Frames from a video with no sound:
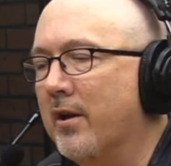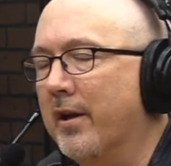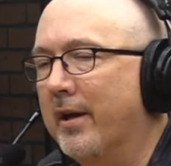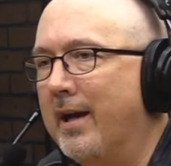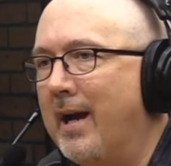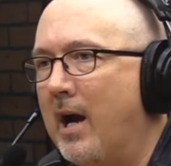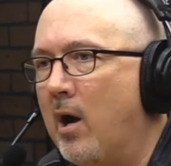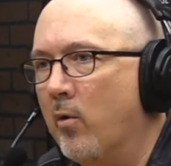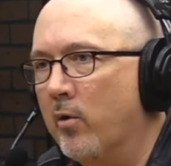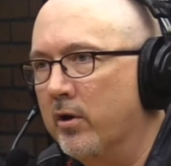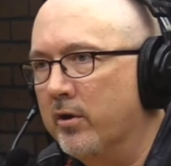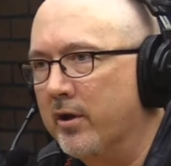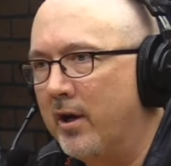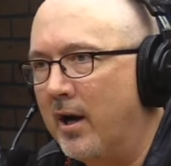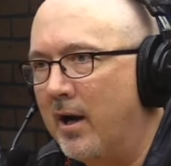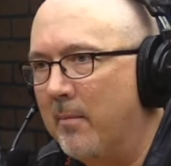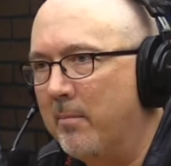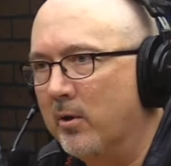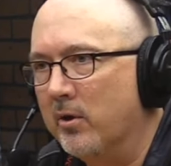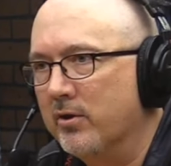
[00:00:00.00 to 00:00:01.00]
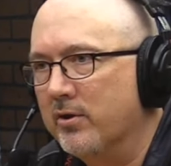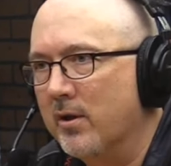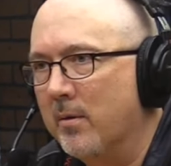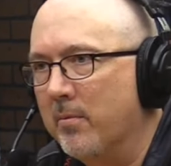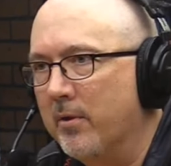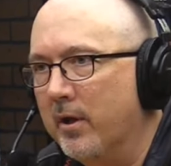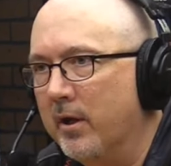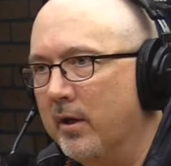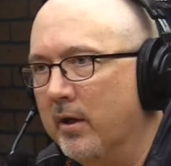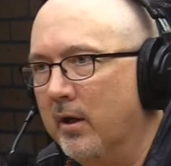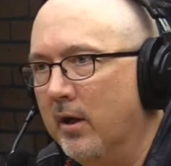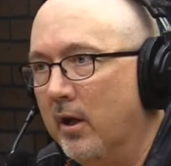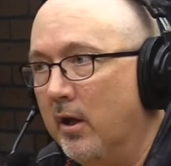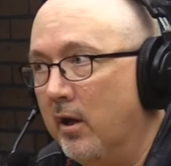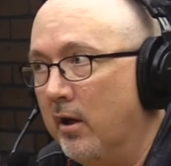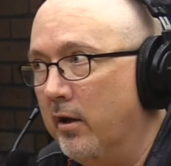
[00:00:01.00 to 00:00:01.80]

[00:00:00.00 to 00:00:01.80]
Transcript: on a countertop or something.